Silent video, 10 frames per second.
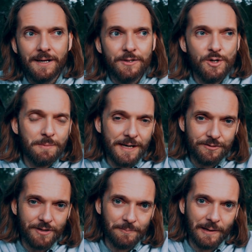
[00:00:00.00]
you might
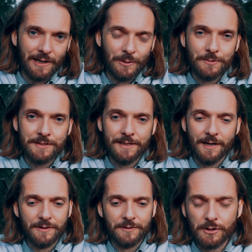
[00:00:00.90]
grab clouds that
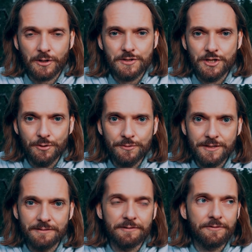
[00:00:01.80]
are
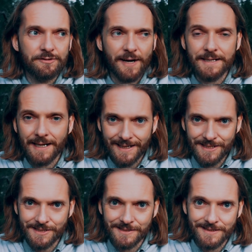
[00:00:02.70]
conducive of the right
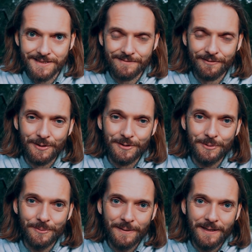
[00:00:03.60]
actions for you.